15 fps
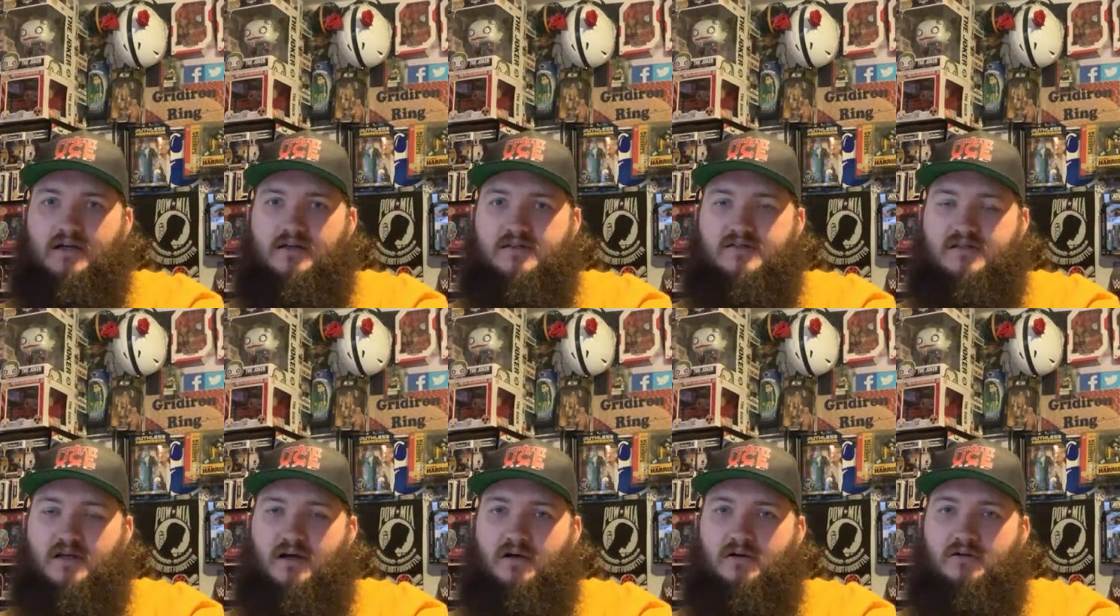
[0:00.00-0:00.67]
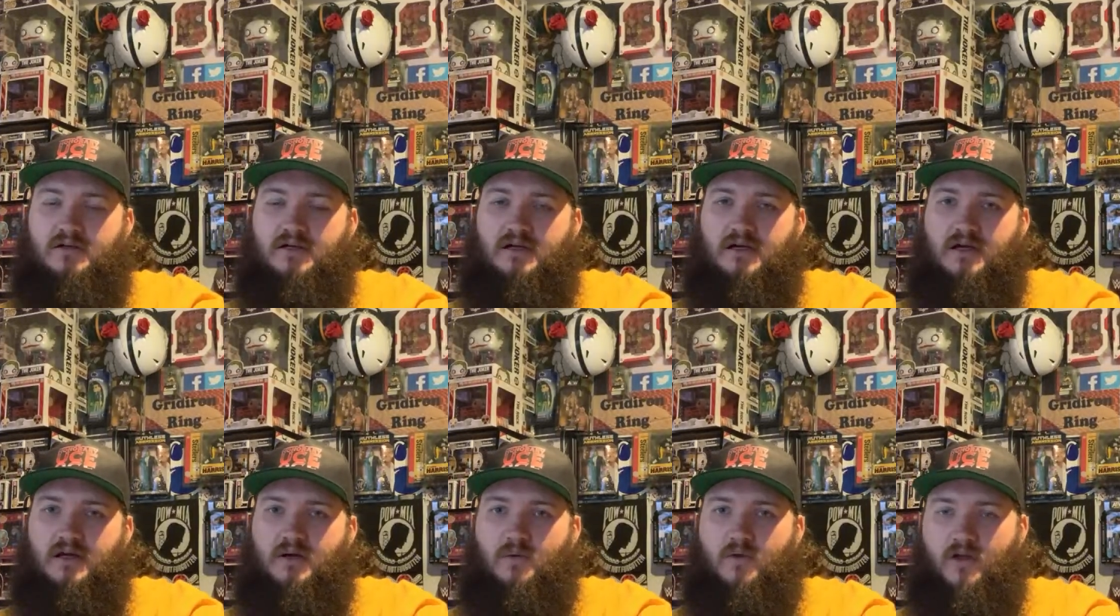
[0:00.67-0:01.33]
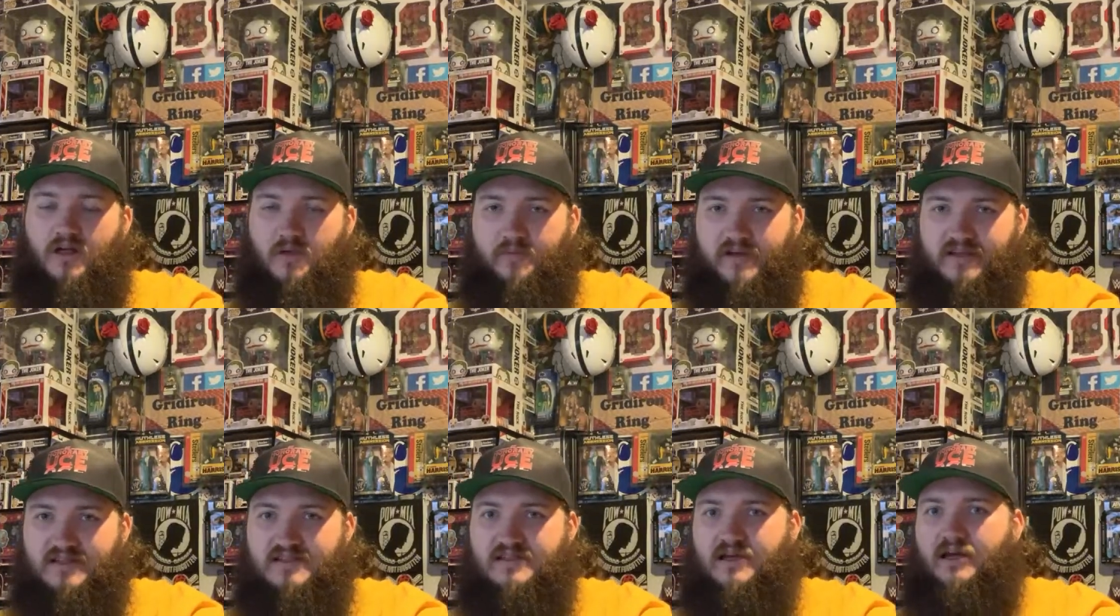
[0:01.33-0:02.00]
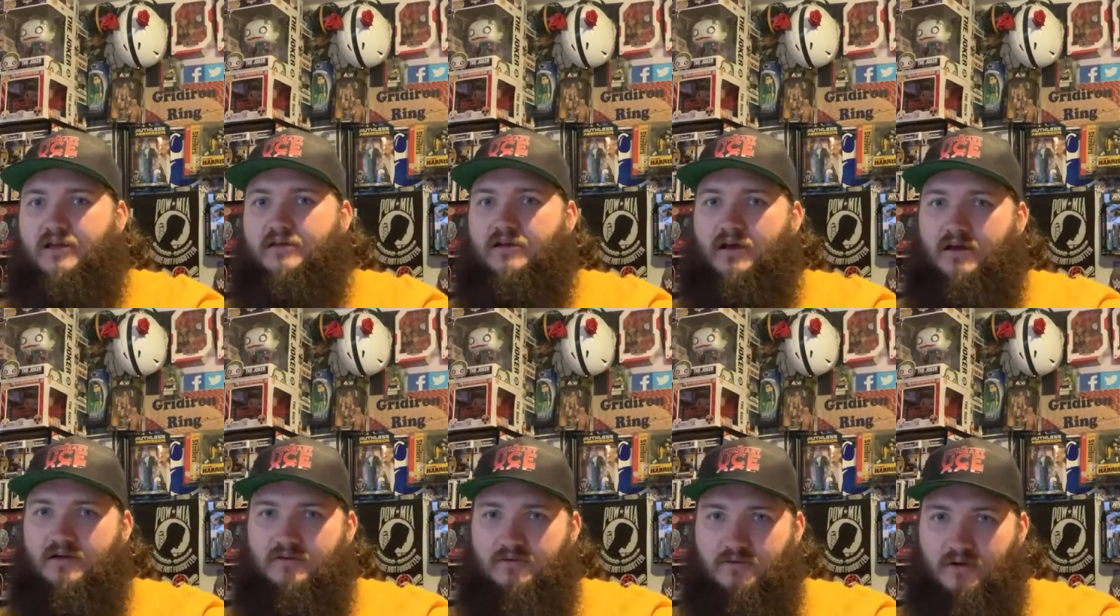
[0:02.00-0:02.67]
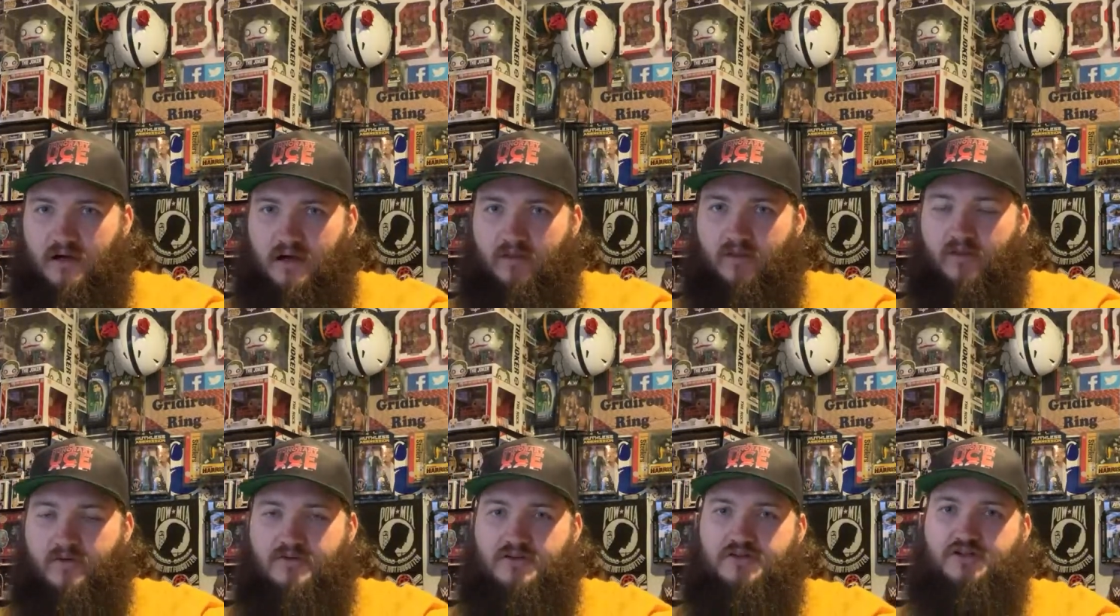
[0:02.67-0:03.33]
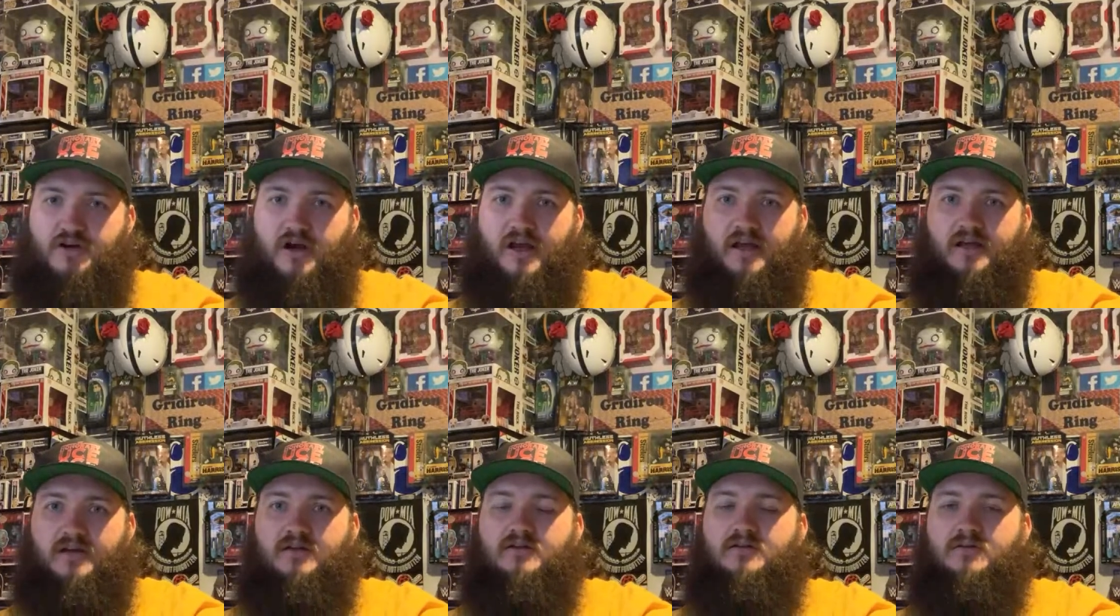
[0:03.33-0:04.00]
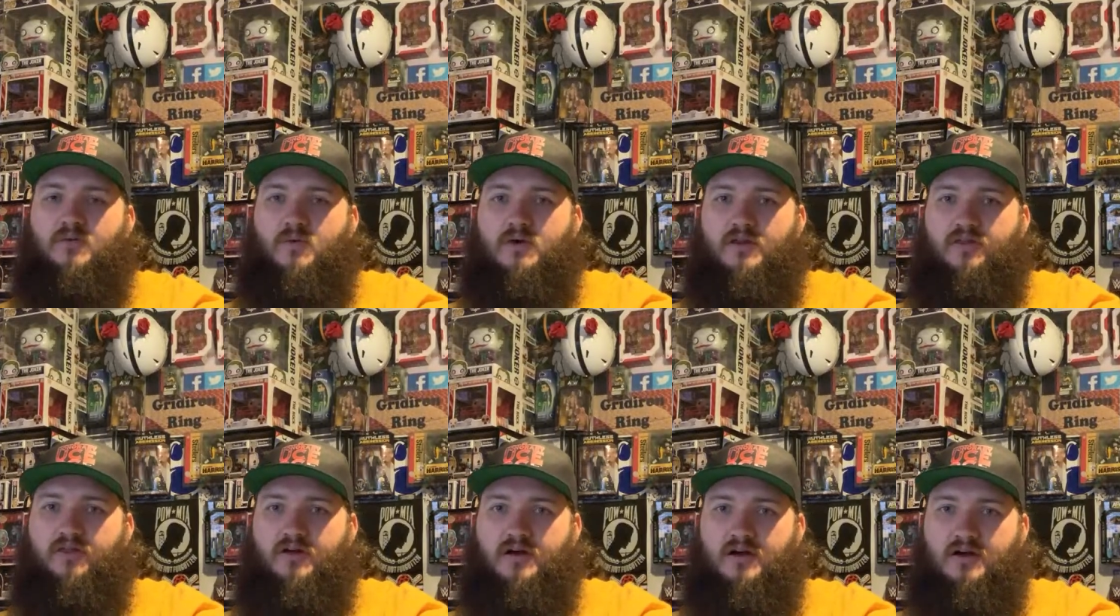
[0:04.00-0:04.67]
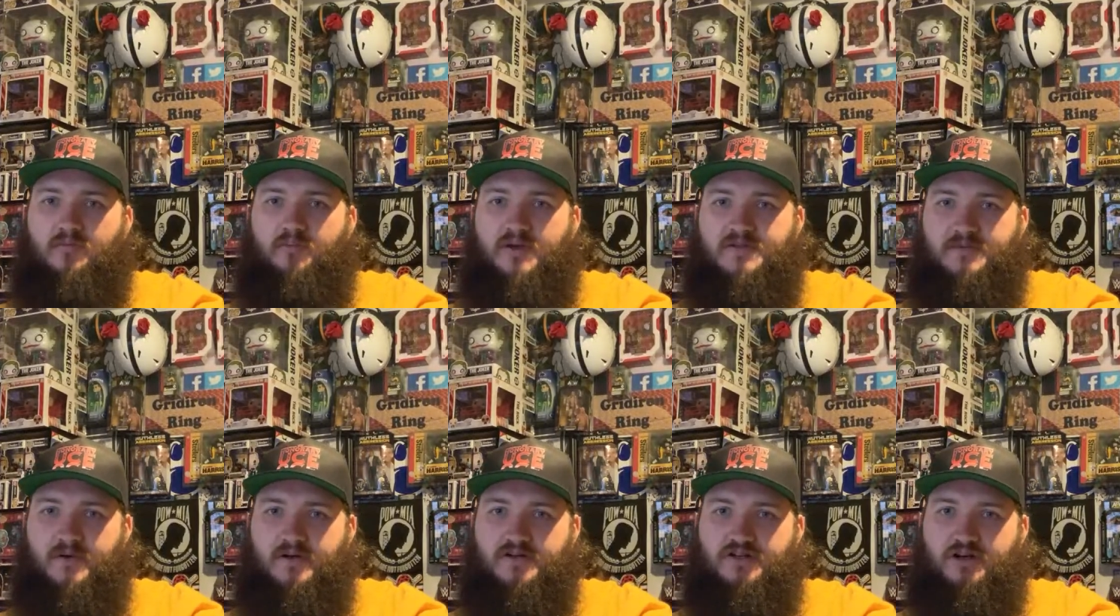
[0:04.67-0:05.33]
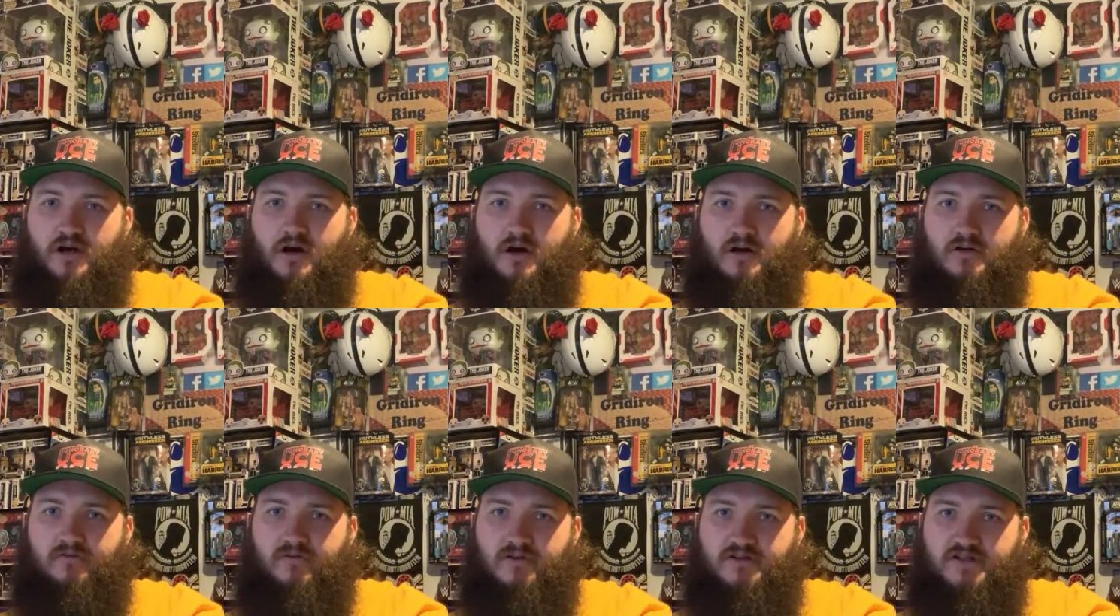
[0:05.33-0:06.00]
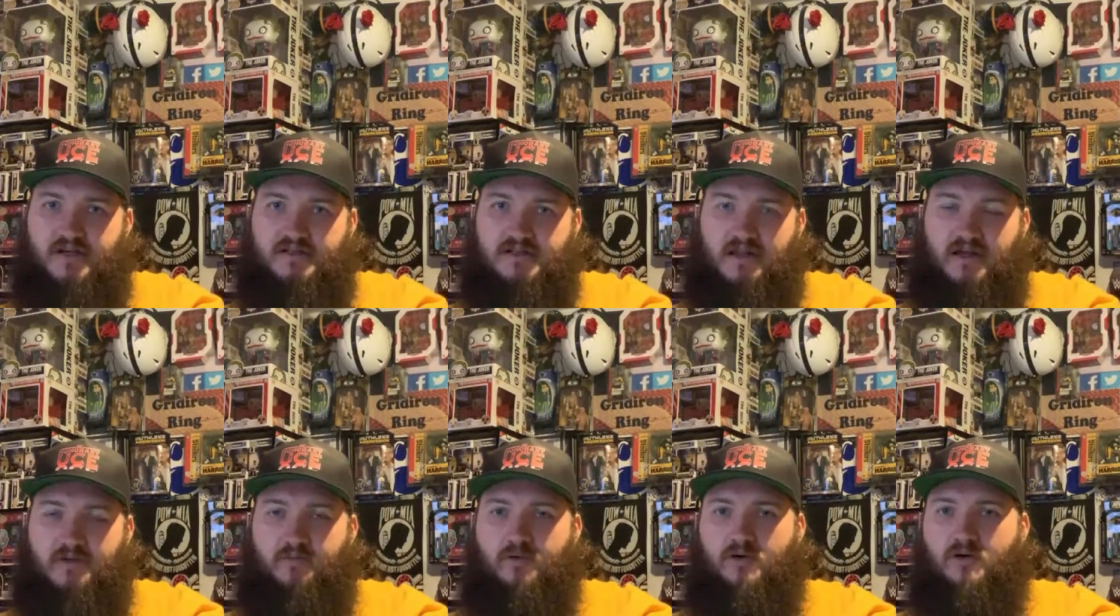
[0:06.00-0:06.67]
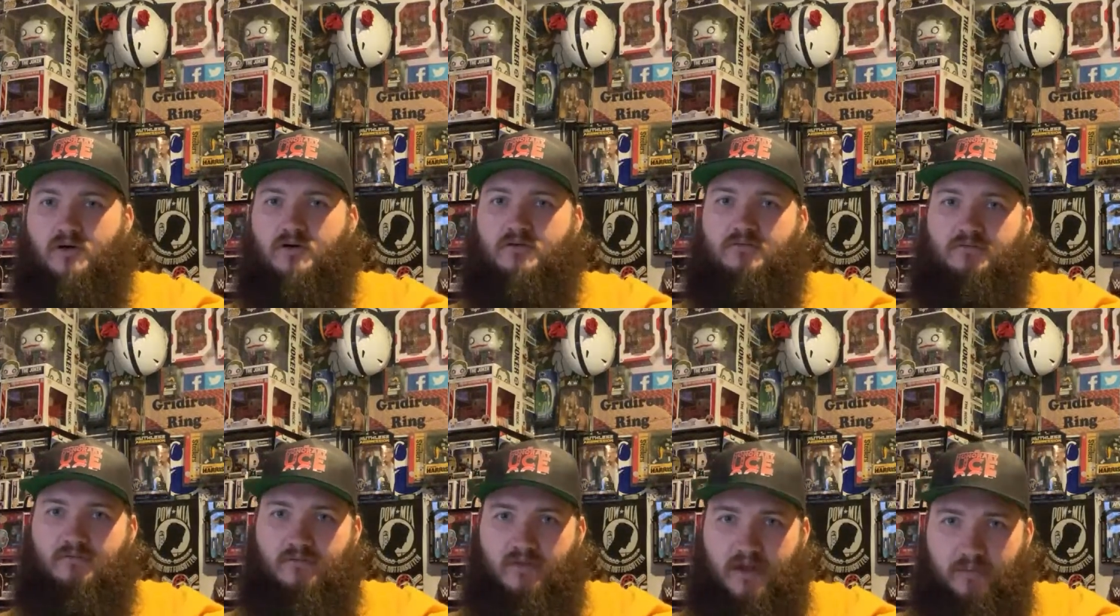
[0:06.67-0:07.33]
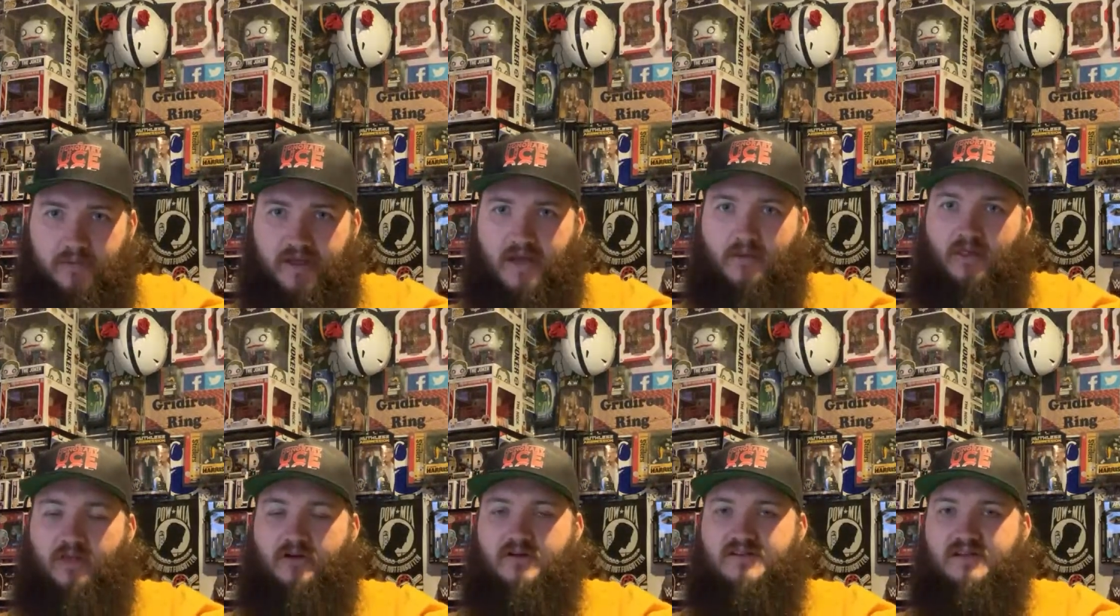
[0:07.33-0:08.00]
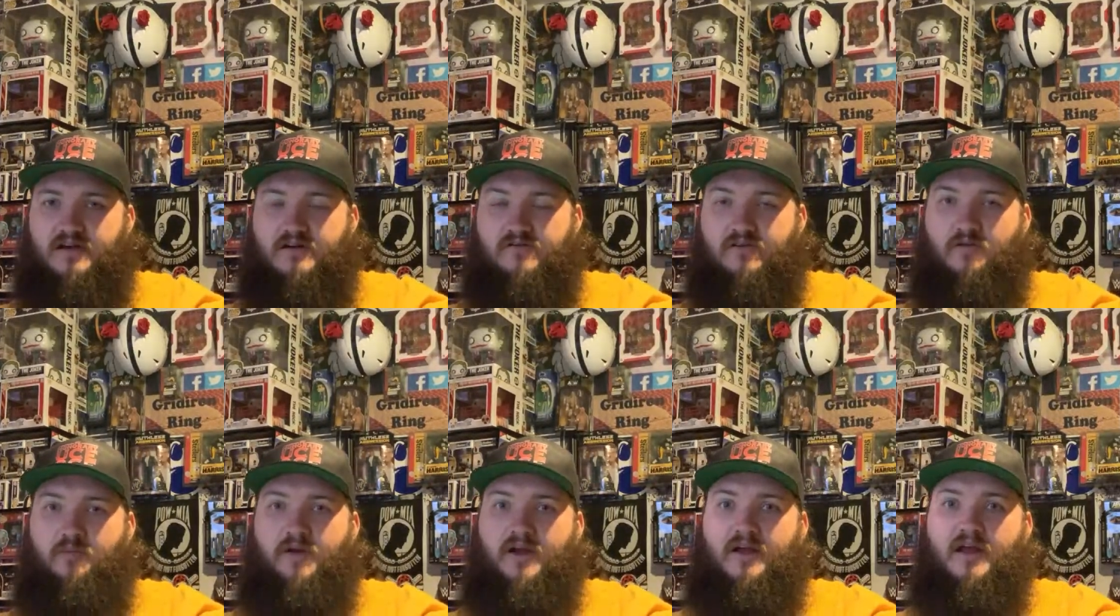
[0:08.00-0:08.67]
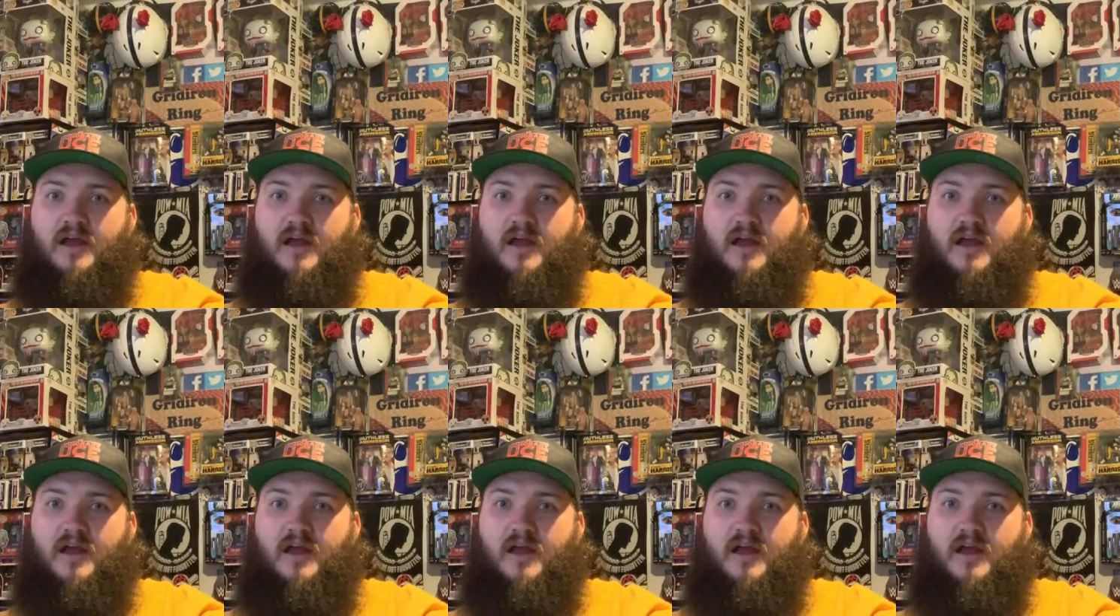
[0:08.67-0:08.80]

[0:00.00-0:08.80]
So with all that being said, and then there's a trade with Pittsburgh and Chicago for Chase Claypool. That became the 32nd overall pick.